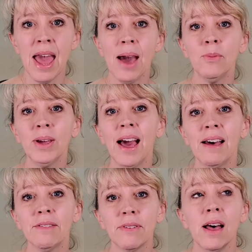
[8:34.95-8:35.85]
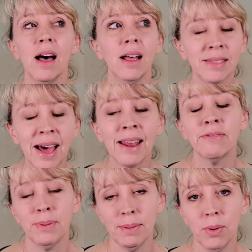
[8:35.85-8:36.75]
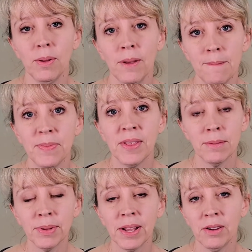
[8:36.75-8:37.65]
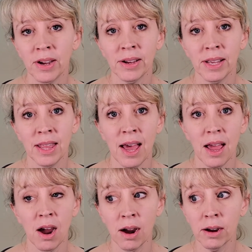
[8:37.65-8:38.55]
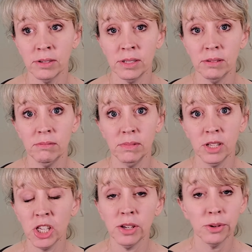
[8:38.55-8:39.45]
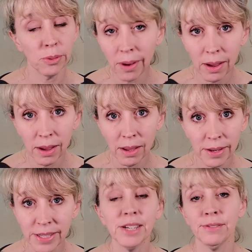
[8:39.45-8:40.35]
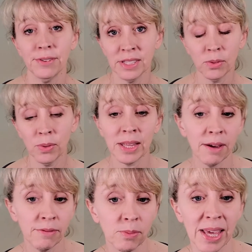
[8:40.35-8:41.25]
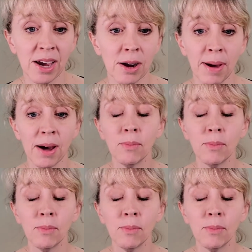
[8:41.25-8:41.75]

And we have a lot of people in the Plano area that are you, dear friends that we love and we care about.